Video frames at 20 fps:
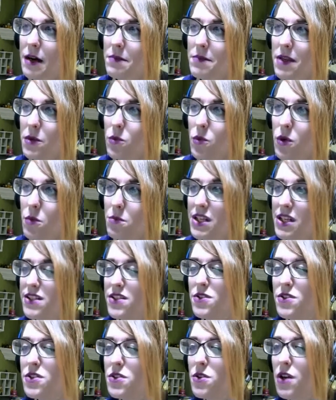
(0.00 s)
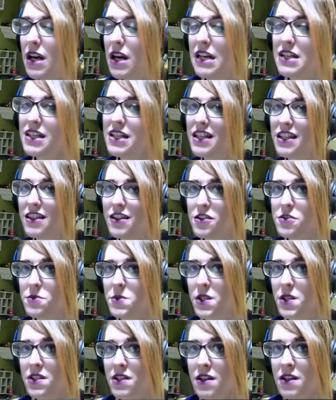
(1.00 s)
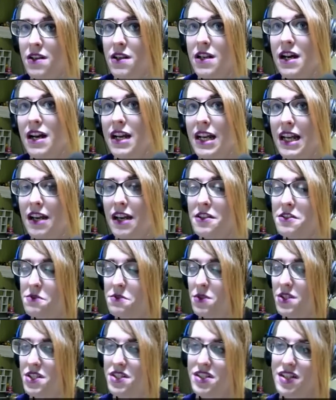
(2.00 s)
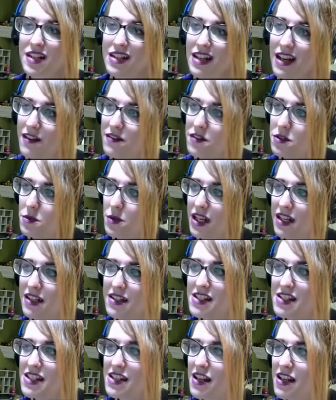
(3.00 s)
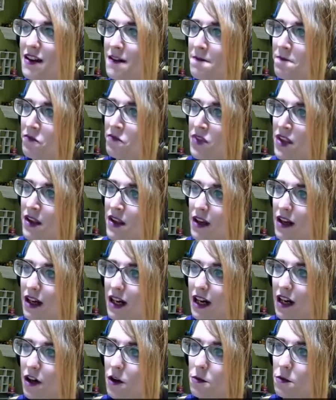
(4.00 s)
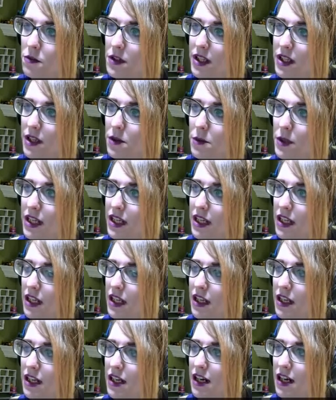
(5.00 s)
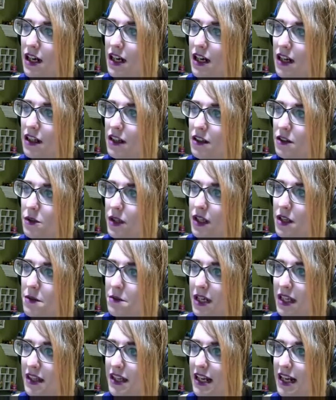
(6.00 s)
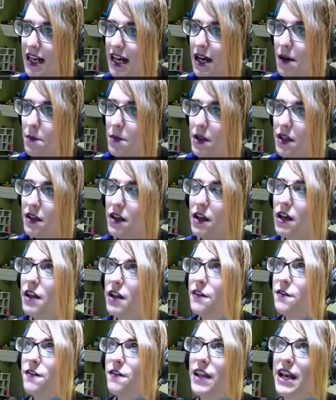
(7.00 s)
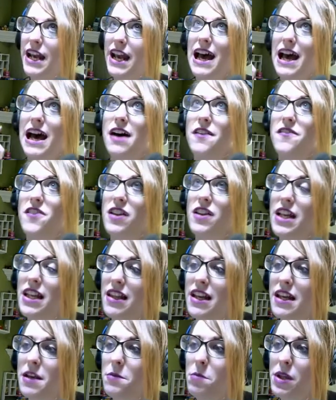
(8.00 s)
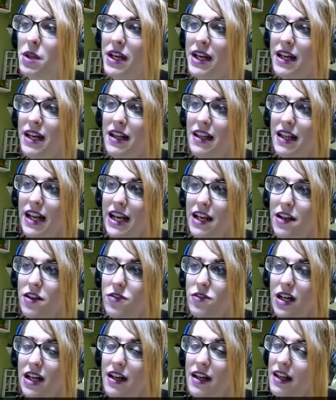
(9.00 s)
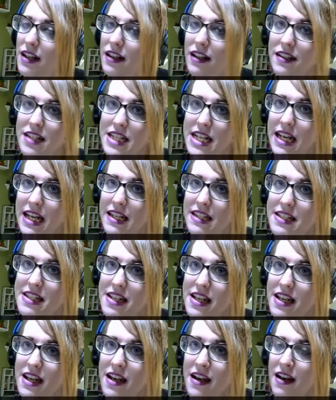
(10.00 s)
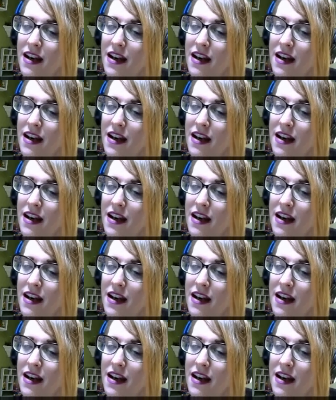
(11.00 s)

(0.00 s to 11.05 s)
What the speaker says: it won't be too hard to get those return knockouts. We're just gonna have to wait and see. Hopefully we can make that happen. If they have a Lele in play, a Lycanroc, and a DNC,